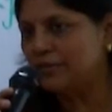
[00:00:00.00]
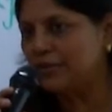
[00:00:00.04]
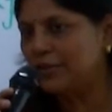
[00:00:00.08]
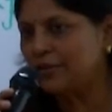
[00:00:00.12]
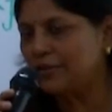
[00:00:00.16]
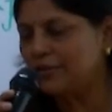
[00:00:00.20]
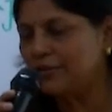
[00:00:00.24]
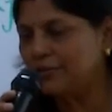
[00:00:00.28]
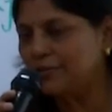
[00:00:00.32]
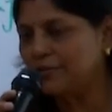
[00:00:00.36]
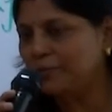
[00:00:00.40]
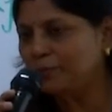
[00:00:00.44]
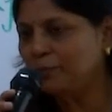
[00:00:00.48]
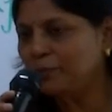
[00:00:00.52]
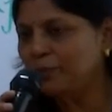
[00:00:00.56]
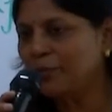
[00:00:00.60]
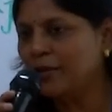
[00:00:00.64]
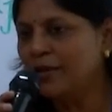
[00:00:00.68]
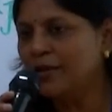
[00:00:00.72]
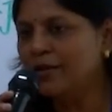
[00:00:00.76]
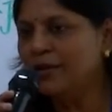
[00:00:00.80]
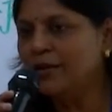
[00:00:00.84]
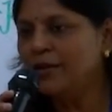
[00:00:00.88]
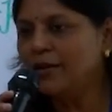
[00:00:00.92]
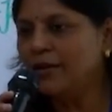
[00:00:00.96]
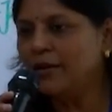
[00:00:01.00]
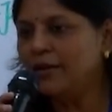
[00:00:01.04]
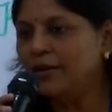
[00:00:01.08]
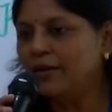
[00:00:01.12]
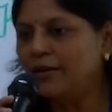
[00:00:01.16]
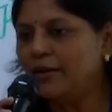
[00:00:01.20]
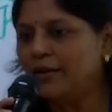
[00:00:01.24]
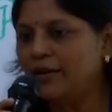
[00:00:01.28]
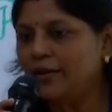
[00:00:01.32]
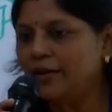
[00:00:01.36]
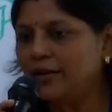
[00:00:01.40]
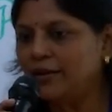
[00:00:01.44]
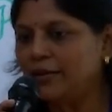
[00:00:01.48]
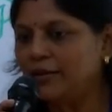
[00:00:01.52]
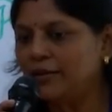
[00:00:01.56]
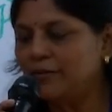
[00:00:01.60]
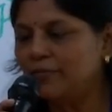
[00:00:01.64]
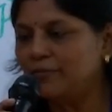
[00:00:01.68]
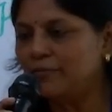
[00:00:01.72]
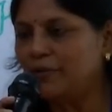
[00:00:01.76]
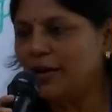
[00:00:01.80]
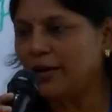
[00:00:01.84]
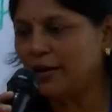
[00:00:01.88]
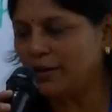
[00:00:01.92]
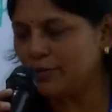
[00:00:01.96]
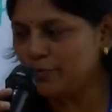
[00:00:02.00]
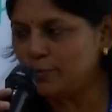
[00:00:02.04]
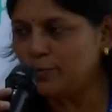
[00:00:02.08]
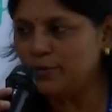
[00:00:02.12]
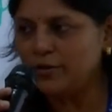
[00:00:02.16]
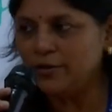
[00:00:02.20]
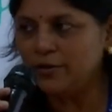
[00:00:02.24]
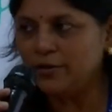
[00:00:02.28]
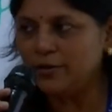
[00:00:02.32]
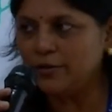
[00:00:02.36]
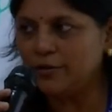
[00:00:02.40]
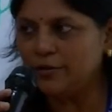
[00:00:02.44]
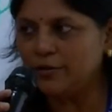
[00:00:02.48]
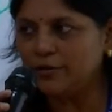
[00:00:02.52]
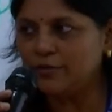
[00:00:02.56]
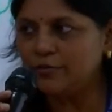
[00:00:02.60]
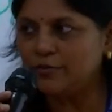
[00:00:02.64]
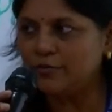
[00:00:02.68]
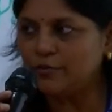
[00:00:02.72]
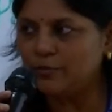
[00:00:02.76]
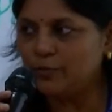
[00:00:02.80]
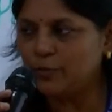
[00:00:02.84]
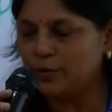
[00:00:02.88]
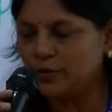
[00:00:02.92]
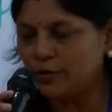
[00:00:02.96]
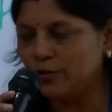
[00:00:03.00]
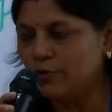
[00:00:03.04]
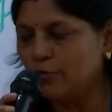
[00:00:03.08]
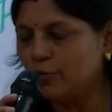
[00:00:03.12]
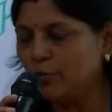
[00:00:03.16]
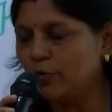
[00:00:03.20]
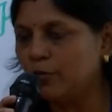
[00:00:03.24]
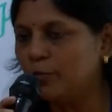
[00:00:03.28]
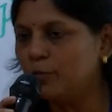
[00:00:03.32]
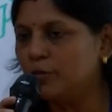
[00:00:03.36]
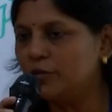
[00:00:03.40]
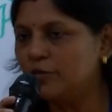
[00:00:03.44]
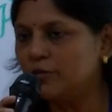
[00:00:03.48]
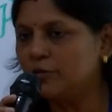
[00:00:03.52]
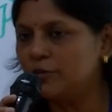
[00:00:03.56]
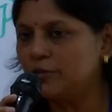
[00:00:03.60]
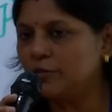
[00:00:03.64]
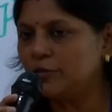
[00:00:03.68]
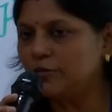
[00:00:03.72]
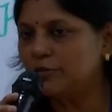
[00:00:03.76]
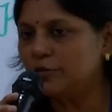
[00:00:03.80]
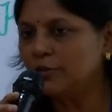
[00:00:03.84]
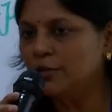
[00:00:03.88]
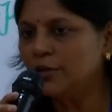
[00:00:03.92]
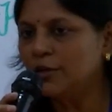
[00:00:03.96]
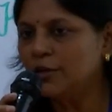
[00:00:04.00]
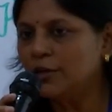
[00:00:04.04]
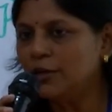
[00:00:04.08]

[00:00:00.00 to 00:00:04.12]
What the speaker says: Center. My husband is with his own business.